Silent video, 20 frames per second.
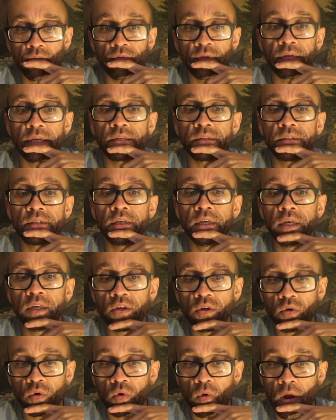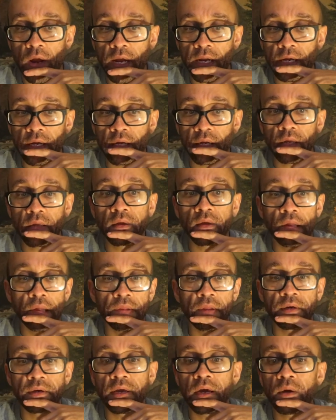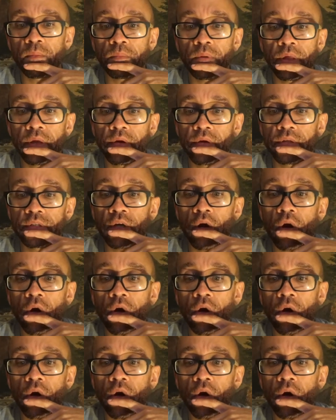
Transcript: They see you grinding, and the down player is